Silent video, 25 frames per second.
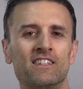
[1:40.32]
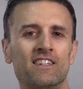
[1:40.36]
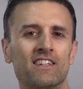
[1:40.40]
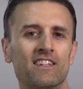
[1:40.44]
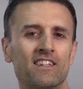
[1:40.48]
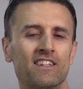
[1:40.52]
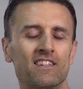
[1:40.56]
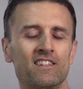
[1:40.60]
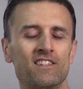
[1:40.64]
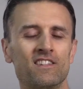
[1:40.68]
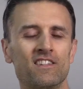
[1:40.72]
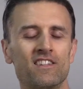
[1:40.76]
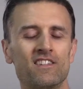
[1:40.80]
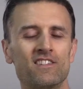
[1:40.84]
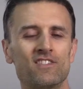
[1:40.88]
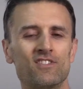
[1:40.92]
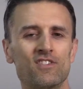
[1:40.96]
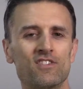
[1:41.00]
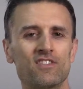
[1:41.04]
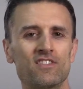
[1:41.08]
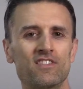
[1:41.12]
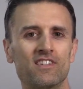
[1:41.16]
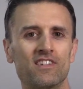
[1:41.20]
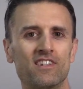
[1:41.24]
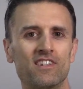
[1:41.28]

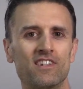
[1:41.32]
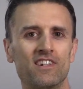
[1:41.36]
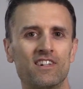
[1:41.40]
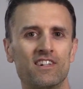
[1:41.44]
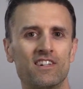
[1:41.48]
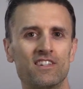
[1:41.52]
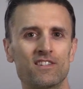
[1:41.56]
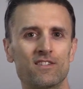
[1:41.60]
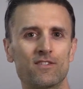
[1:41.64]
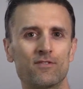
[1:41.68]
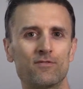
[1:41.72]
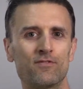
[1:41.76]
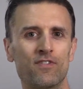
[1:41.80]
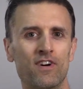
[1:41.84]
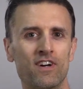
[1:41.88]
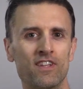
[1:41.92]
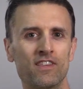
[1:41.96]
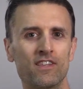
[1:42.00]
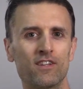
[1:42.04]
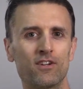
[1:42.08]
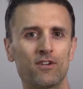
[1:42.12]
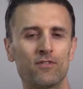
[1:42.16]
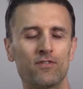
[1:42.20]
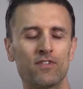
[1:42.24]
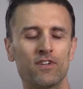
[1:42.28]
It's a fun
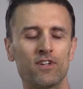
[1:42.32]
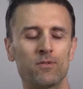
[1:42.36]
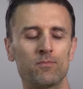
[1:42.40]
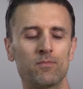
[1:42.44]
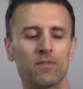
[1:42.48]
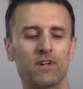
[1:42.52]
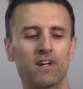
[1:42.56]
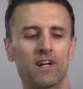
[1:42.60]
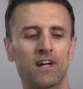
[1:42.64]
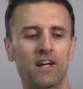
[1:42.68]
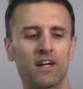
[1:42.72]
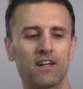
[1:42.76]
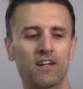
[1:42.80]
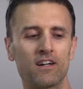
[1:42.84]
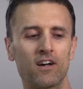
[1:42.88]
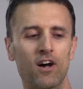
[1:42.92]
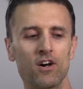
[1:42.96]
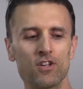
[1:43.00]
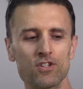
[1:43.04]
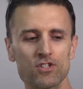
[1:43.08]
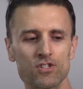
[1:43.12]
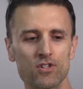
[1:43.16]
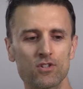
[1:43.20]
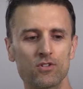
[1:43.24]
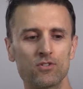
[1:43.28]
little film.
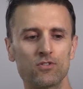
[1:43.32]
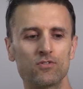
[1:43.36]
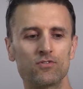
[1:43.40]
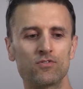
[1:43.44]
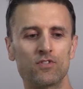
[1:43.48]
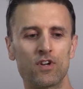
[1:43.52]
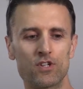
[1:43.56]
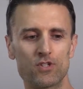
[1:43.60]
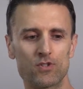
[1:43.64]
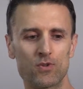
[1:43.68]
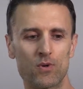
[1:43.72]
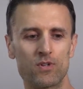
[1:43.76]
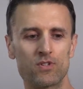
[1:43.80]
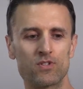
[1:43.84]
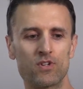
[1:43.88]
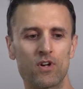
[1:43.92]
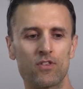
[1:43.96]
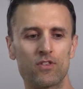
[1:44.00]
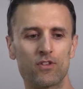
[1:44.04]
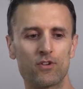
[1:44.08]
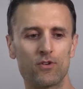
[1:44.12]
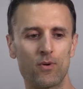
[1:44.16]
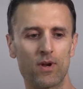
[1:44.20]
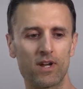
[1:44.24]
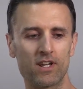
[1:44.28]
Also, François Ozon,
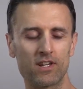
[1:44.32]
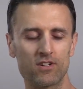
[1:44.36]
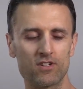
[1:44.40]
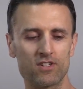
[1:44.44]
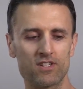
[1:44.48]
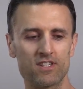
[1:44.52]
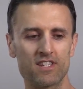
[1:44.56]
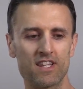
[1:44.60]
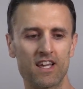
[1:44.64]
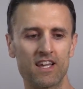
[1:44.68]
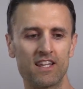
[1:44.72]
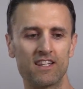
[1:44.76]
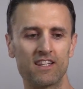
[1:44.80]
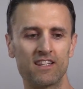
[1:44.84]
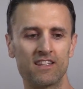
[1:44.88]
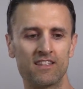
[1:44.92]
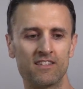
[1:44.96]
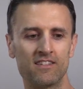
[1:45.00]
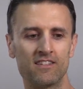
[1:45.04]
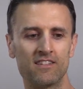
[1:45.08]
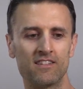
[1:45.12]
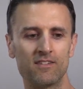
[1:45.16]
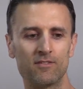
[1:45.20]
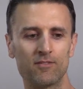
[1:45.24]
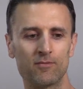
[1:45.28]
the director, said
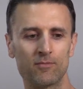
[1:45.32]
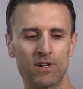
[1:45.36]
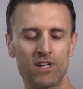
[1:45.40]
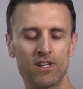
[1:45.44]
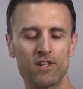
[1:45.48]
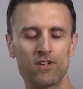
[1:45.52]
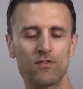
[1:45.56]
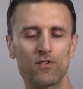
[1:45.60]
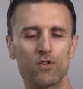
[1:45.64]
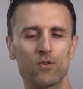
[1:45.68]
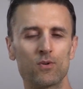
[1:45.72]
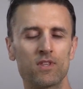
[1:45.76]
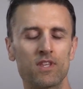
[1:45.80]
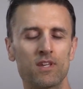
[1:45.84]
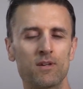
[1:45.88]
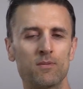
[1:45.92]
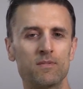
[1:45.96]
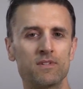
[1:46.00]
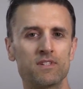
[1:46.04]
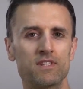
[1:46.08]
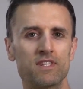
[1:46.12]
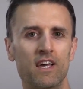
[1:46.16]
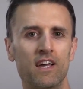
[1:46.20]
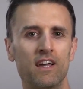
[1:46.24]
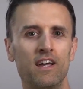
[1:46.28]
in my interview with him
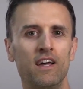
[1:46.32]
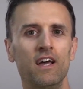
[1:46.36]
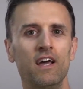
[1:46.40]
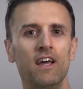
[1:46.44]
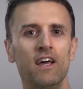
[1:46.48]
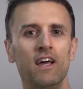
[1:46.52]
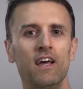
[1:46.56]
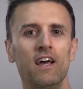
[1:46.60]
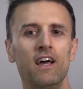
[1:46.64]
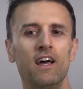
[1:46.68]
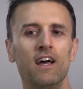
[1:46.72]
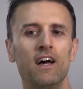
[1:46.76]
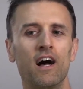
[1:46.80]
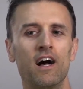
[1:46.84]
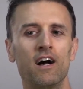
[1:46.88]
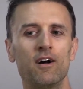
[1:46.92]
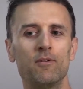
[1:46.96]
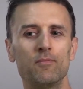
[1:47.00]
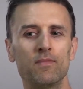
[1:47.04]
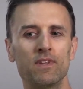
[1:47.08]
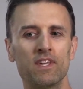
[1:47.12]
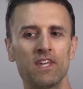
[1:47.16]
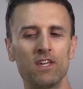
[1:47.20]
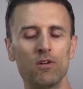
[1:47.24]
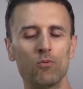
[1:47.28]
is that
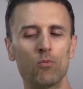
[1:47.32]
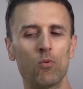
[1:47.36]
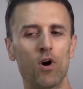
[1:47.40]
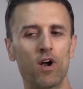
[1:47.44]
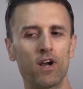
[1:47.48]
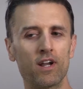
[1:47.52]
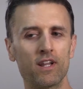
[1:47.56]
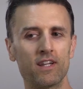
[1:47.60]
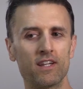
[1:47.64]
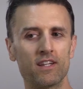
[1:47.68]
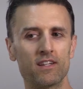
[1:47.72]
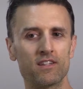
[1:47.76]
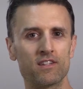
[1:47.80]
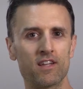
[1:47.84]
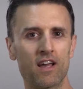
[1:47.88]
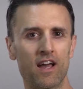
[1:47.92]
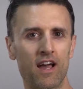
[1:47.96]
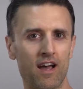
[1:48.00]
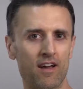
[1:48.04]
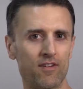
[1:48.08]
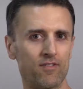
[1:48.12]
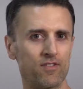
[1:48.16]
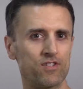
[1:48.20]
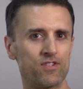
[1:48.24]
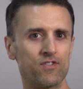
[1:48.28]
he wanted it to
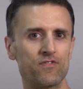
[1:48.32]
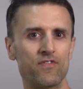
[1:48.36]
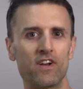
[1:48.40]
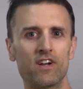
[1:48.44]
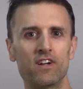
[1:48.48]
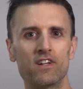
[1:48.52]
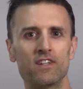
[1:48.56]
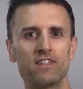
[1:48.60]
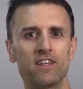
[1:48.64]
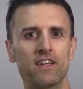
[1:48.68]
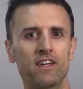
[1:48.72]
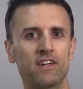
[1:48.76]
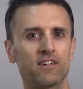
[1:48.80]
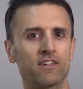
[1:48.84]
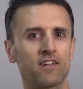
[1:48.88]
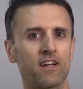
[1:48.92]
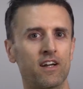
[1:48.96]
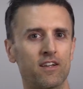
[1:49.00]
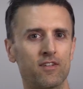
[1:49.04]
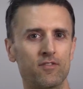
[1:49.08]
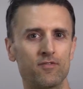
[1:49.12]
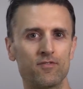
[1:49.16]
have this fairy tale kind of